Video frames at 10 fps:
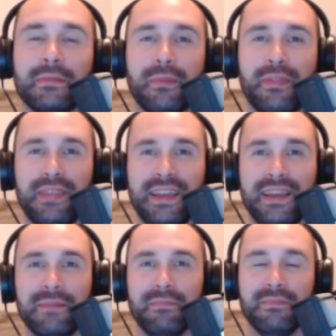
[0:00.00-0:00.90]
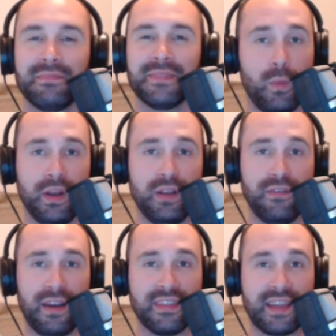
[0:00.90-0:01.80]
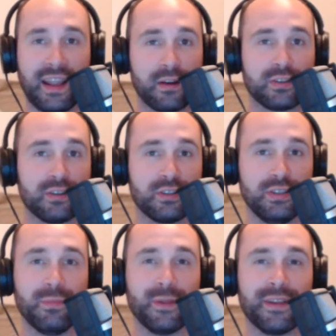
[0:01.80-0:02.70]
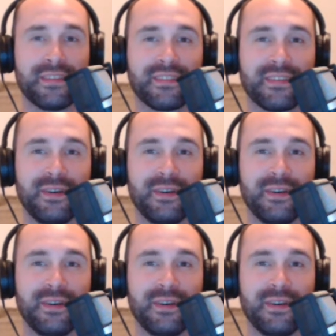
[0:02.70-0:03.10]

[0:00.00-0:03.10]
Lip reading: theme when you fight the character Dupless,